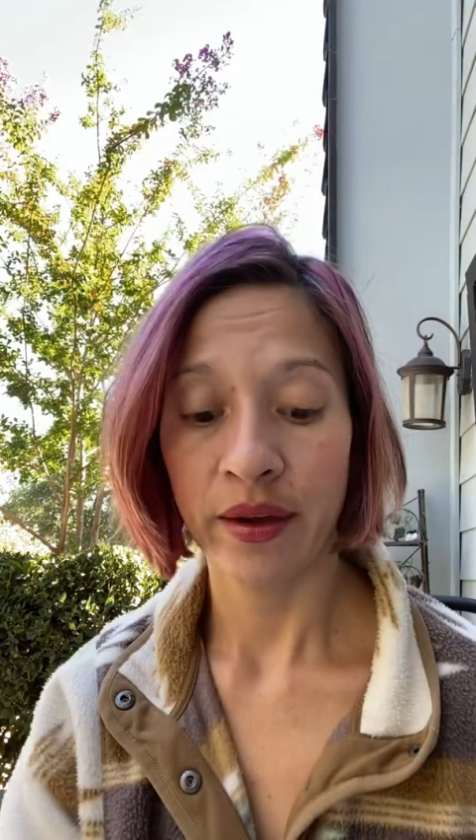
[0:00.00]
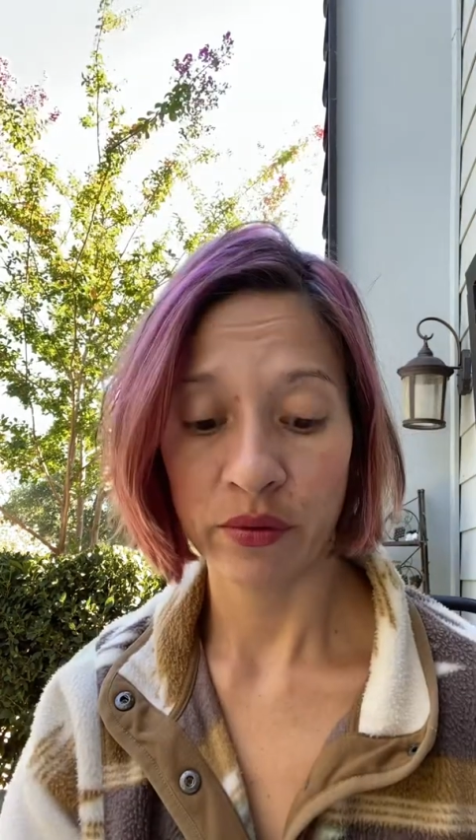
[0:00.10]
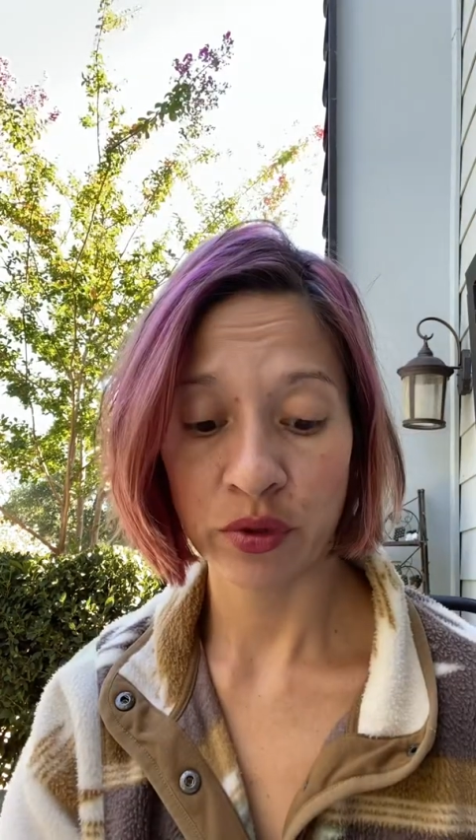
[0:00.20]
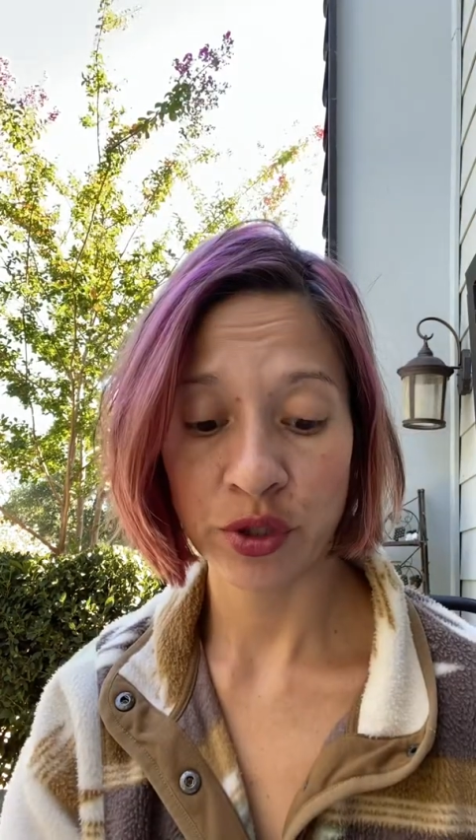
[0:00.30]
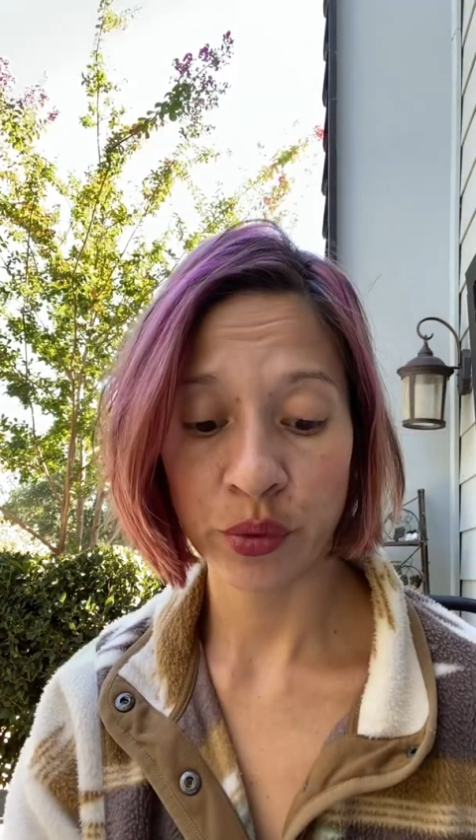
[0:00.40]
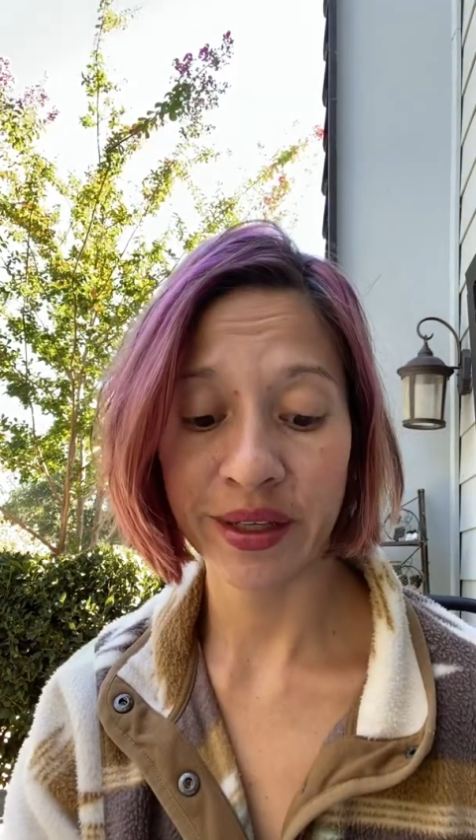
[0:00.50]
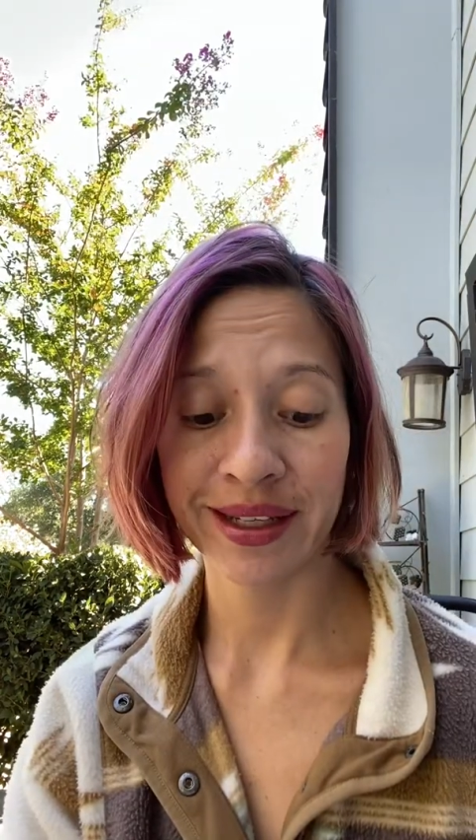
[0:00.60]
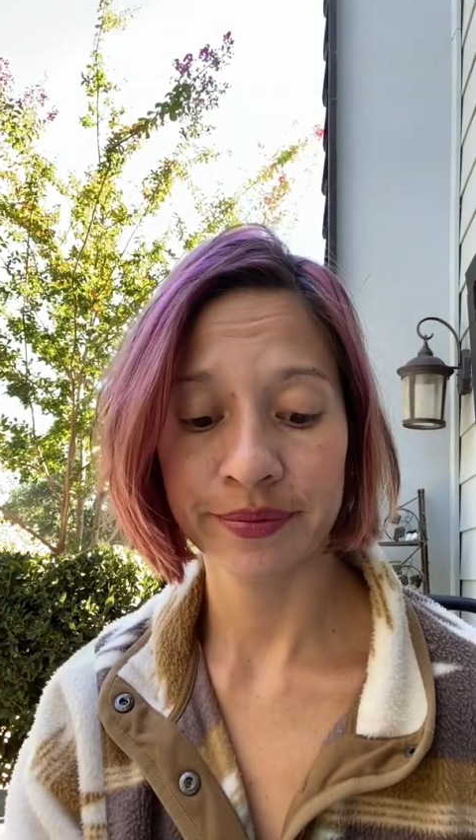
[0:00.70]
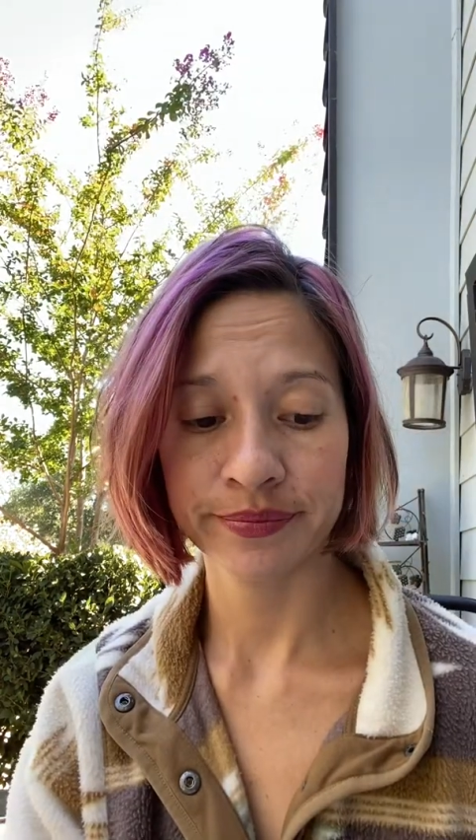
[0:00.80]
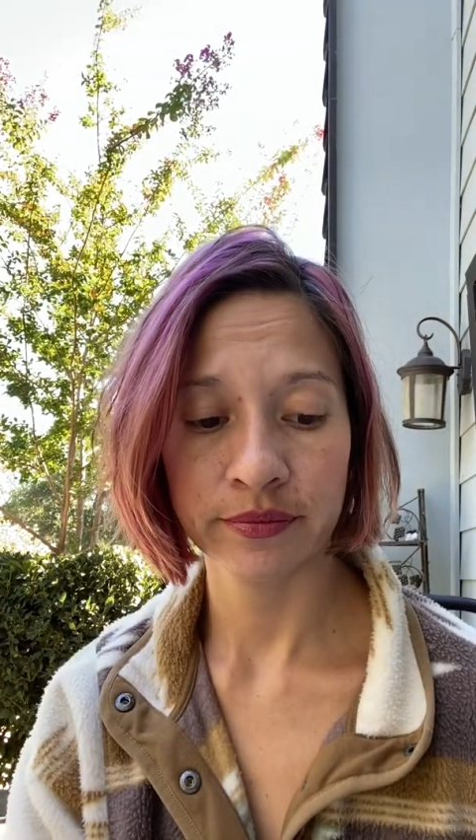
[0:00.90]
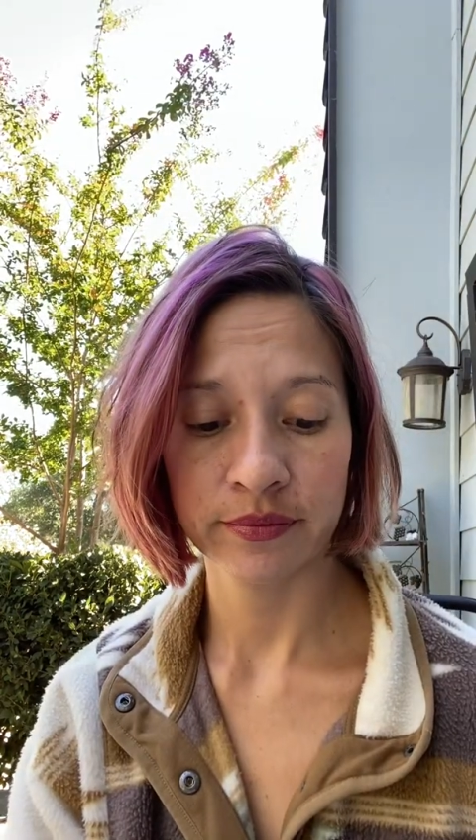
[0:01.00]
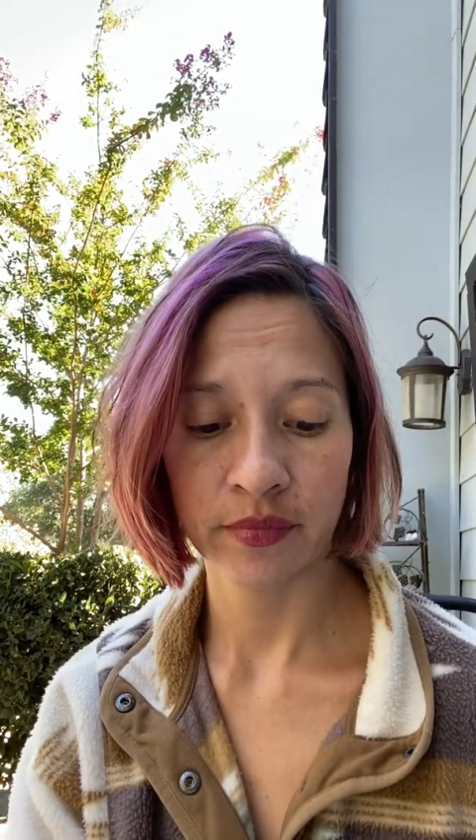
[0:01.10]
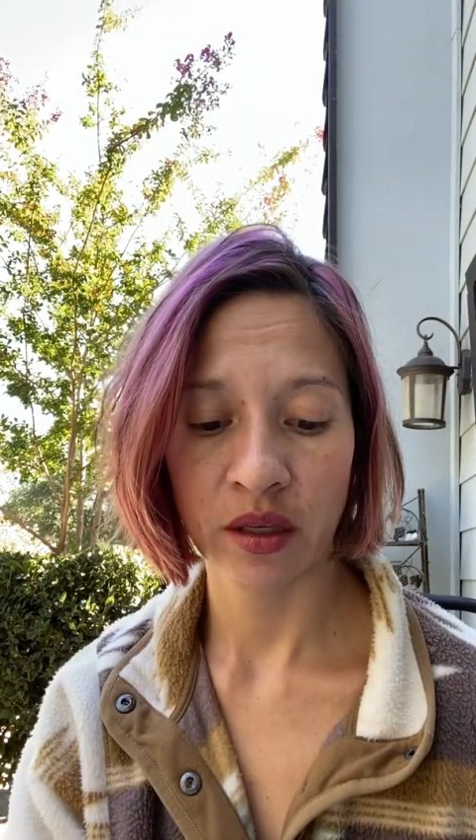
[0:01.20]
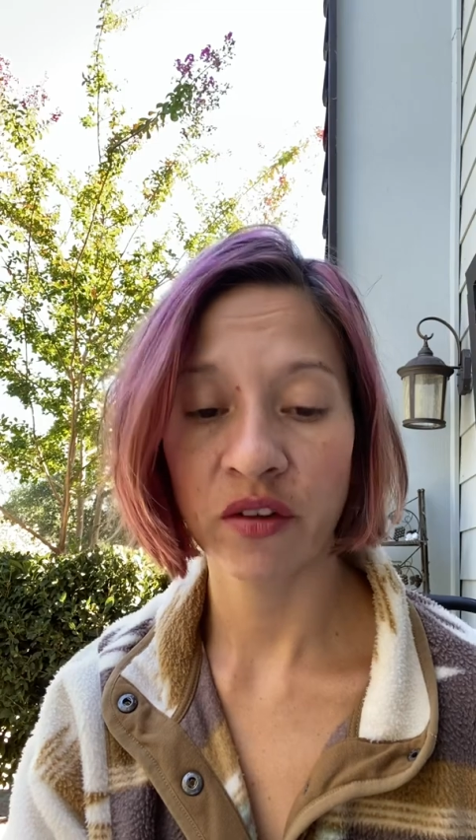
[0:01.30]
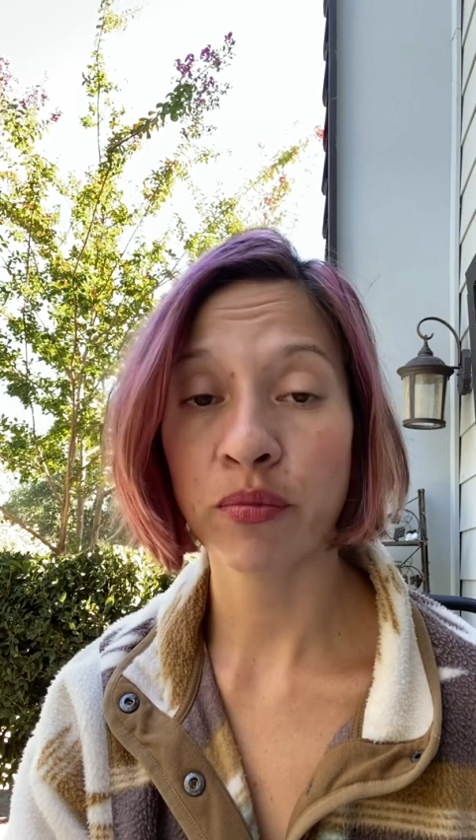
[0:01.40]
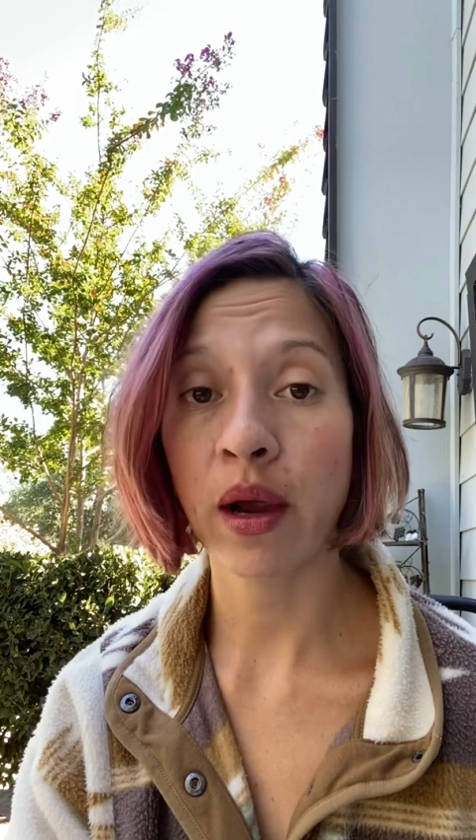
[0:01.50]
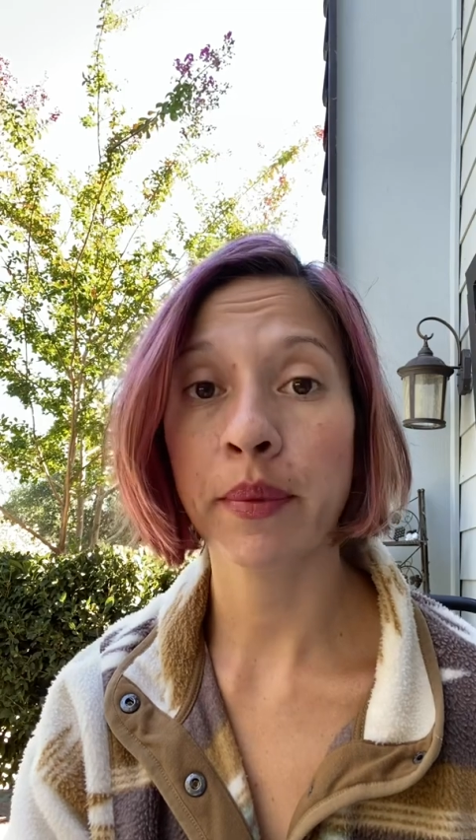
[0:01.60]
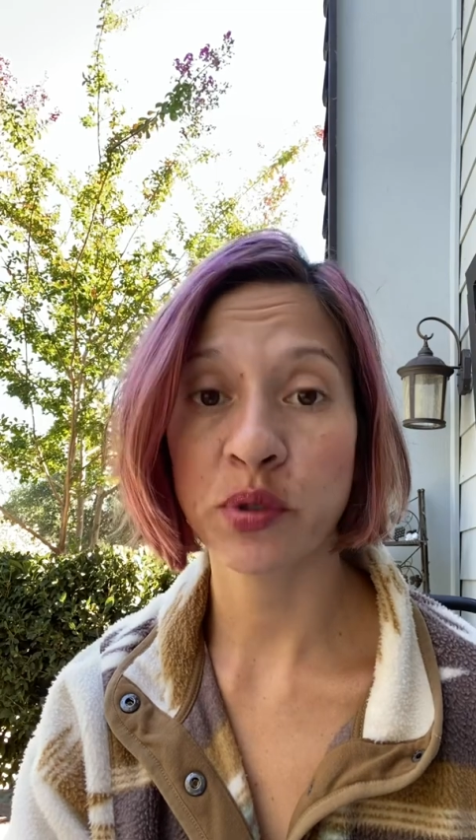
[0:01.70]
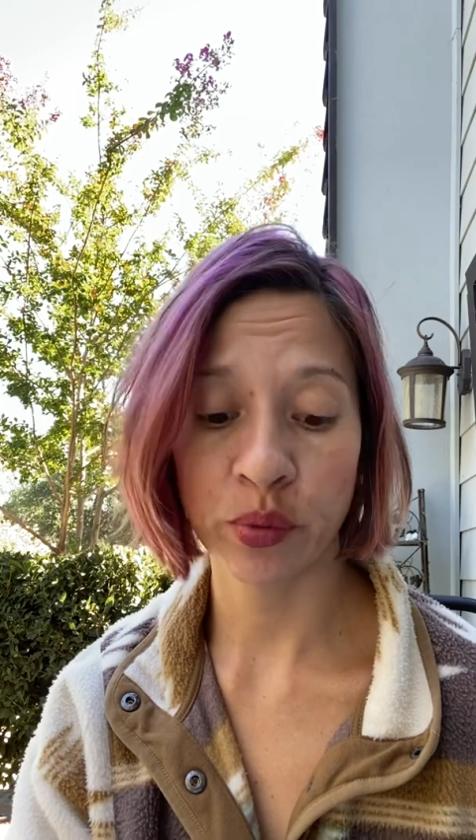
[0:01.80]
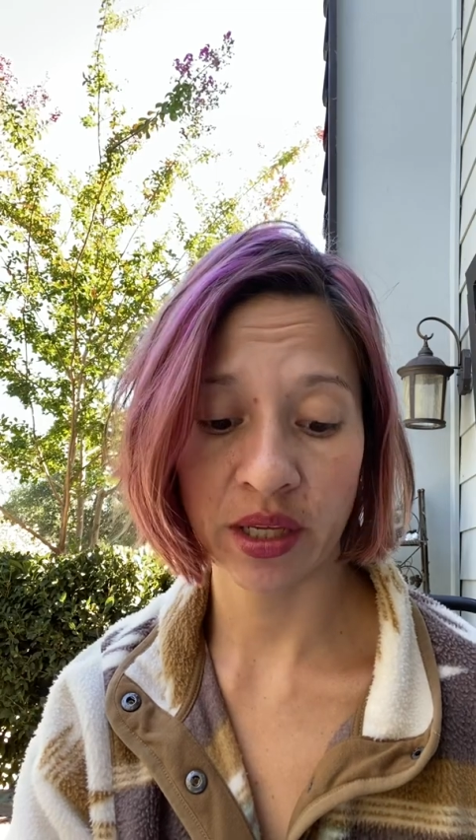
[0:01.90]
Verse 20 of
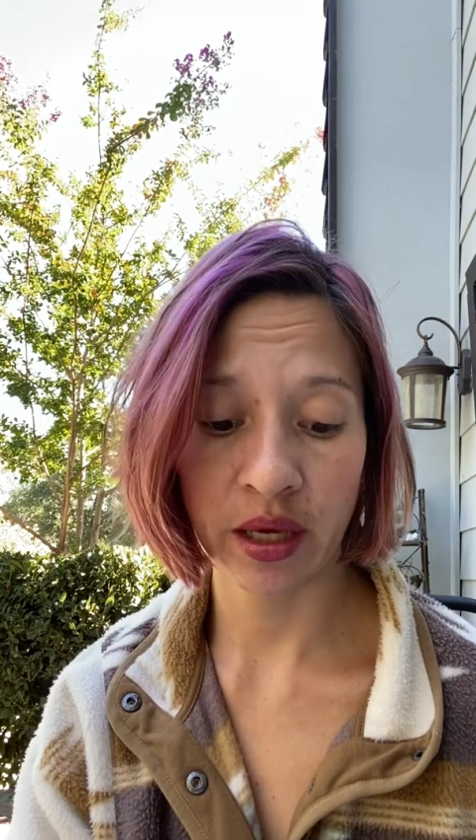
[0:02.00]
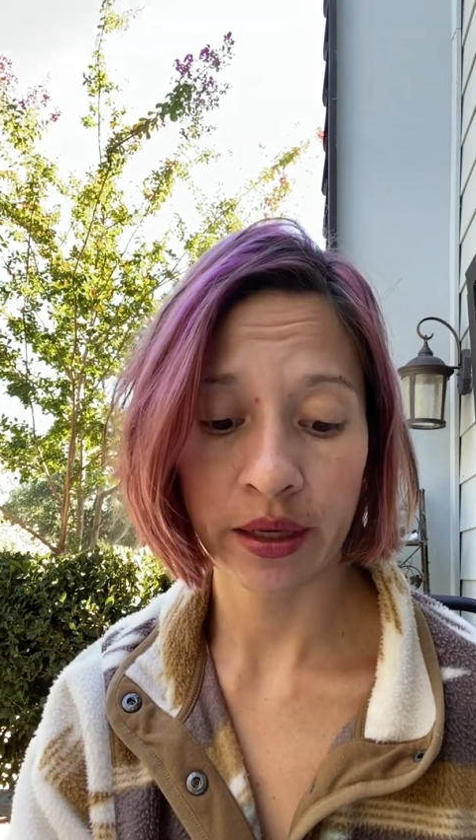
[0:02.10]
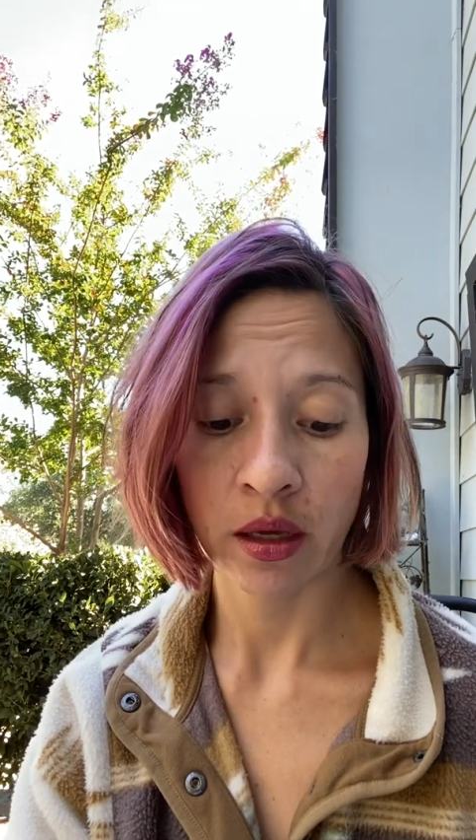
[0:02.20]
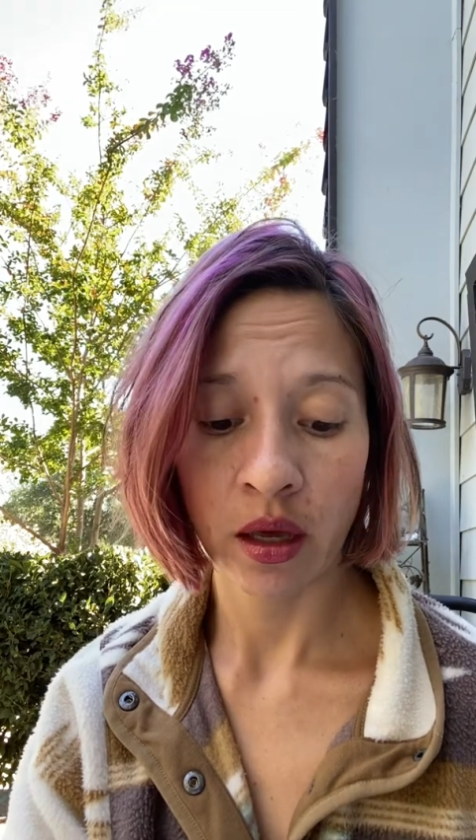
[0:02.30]
Proverbs 28,